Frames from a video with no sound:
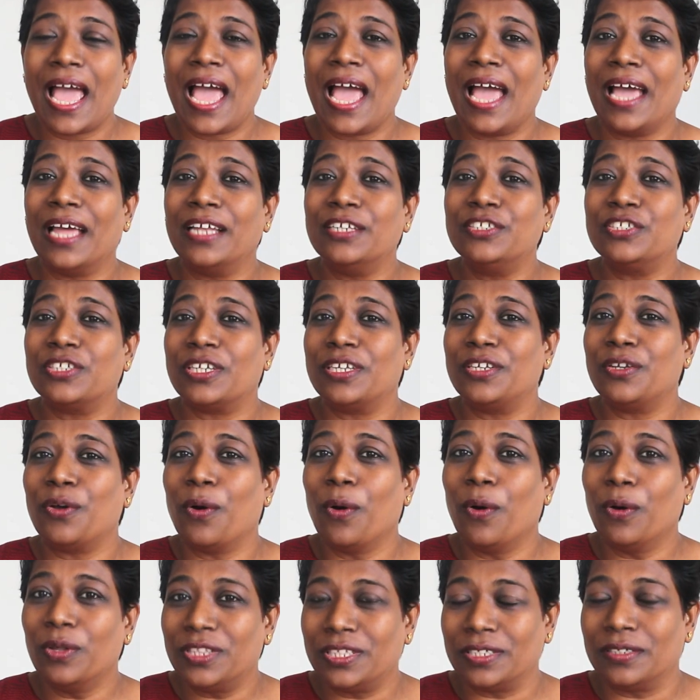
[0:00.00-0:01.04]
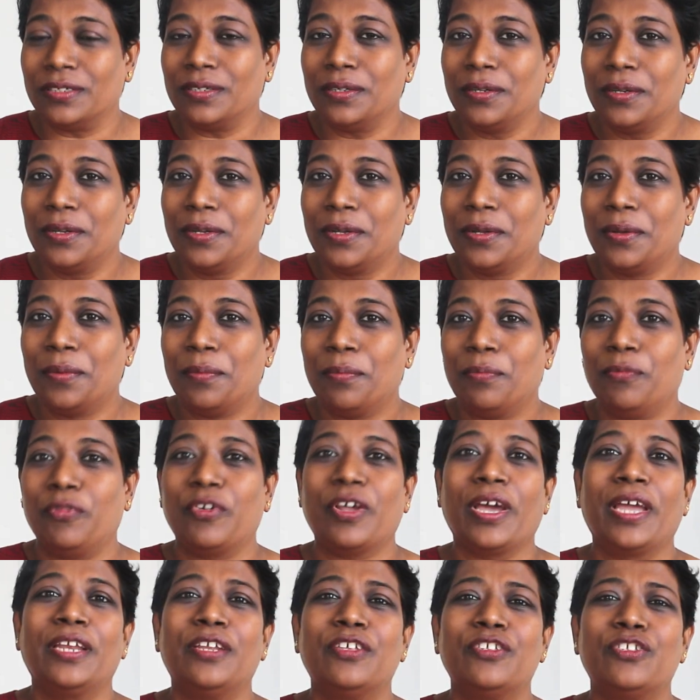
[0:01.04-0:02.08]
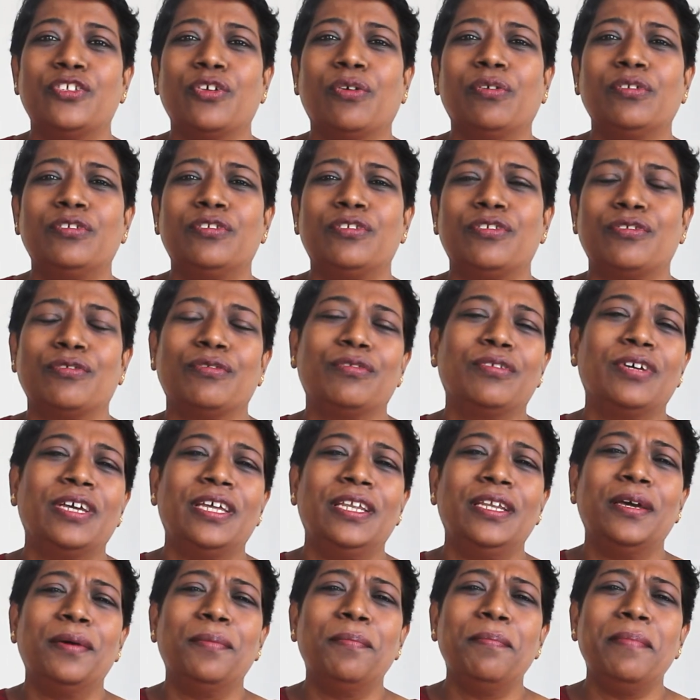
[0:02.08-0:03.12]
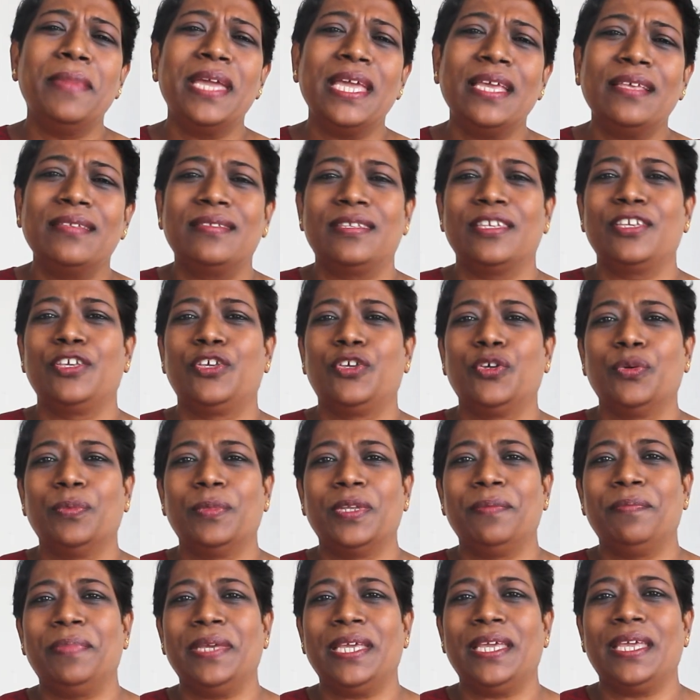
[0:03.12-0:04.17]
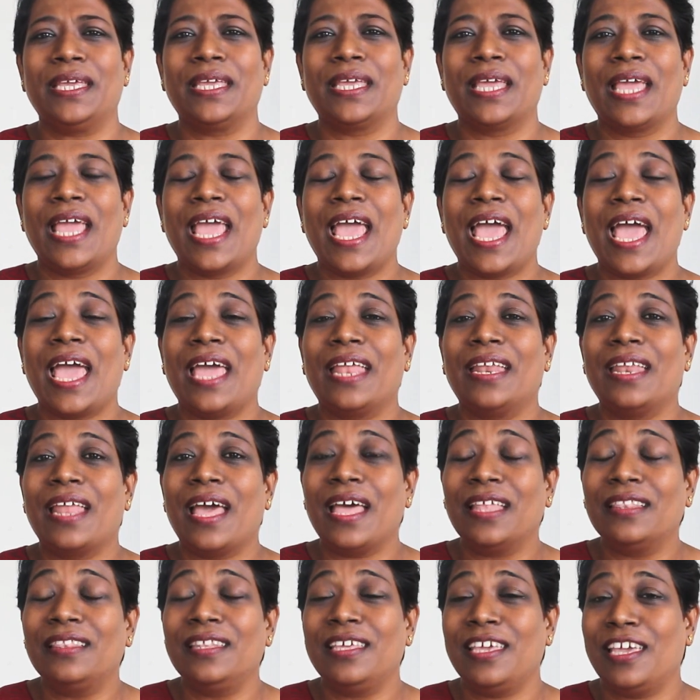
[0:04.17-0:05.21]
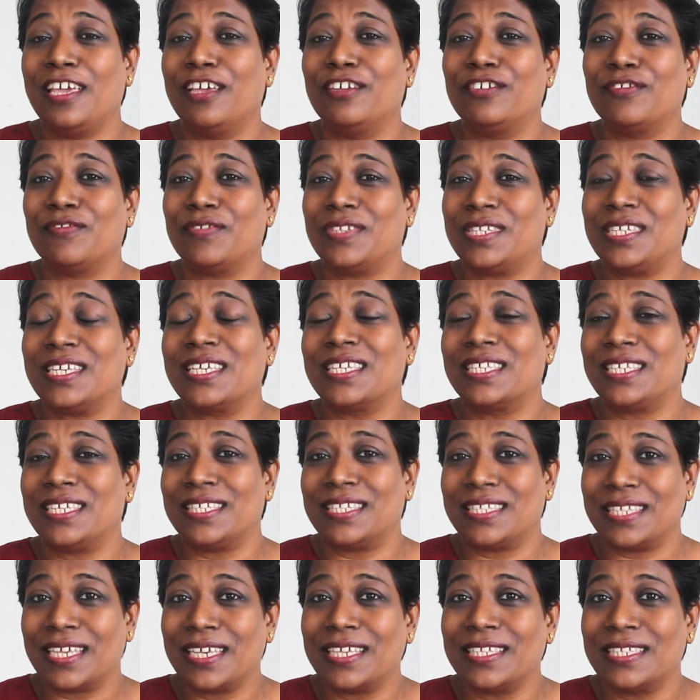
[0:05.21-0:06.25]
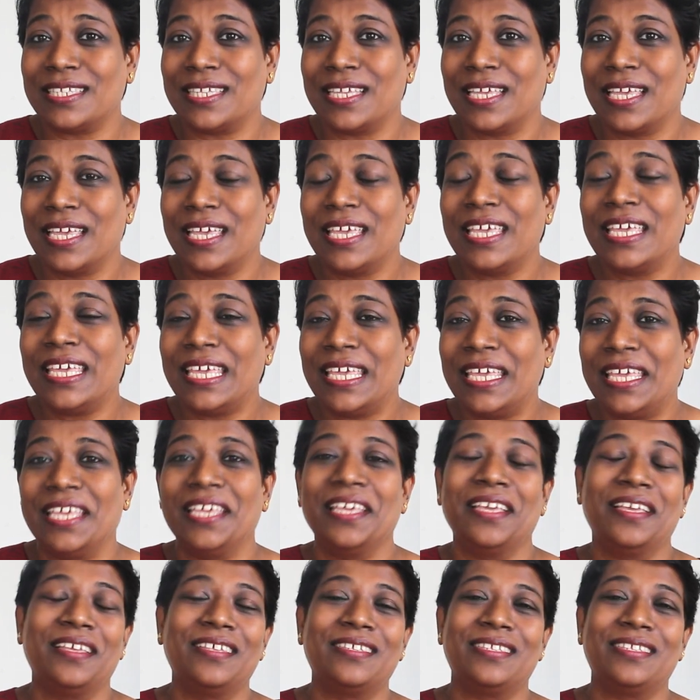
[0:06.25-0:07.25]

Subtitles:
and an author, Brian is also an amazing human being, and at the age of 66, he